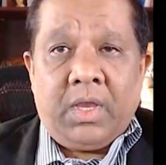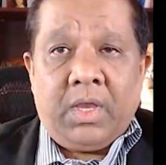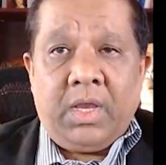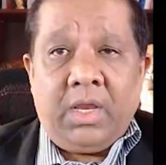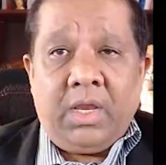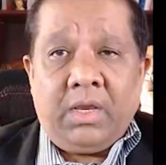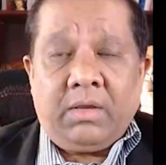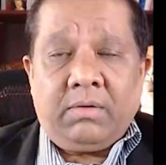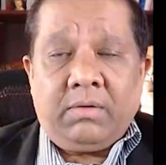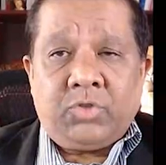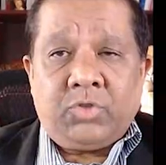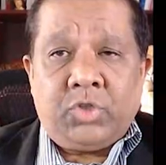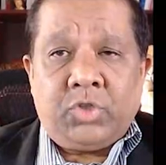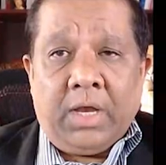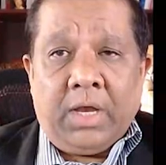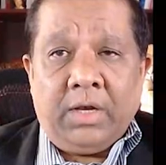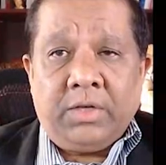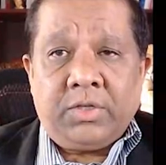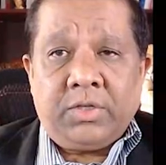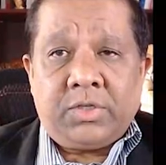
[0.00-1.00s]
He
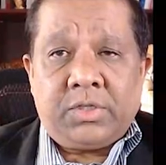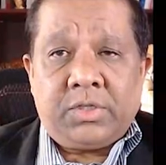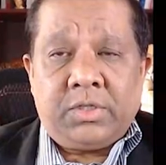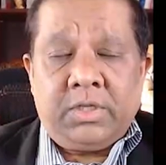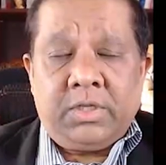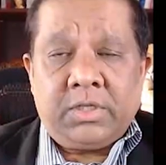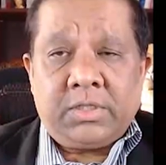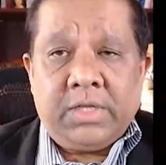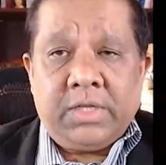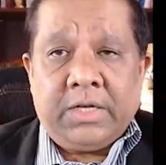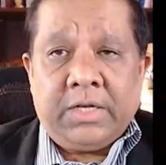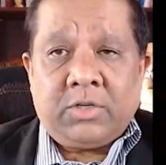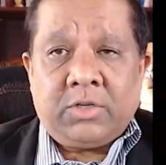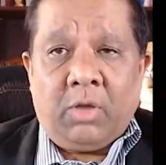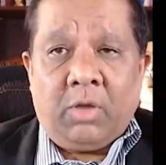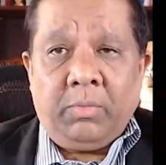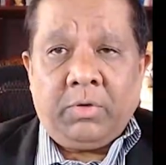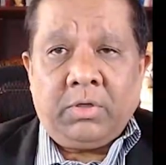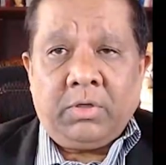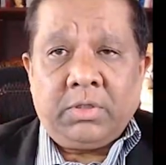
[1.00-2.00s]
challenged this
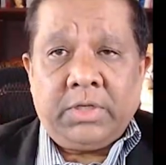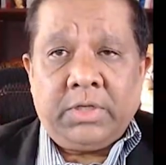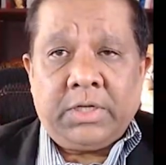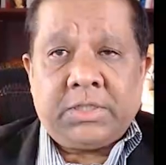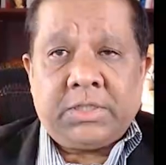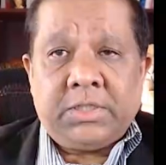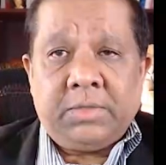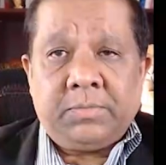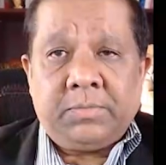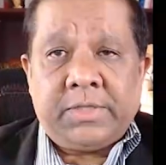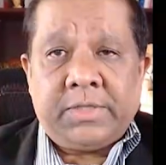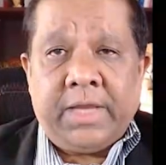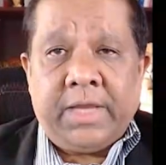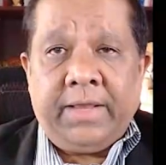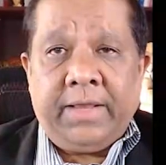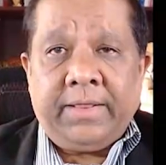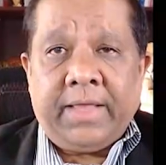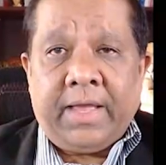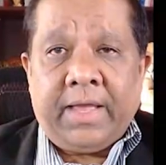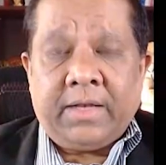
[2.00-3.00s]
anatomical dictum,
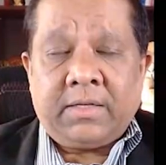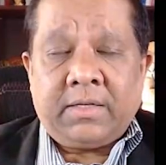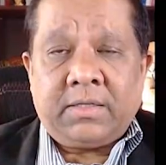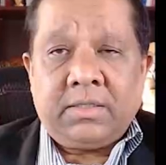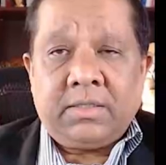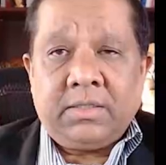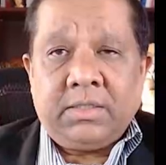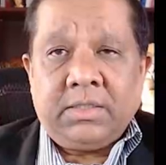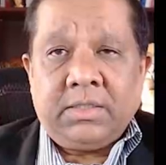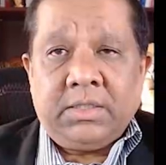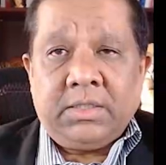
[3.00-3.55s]
saying that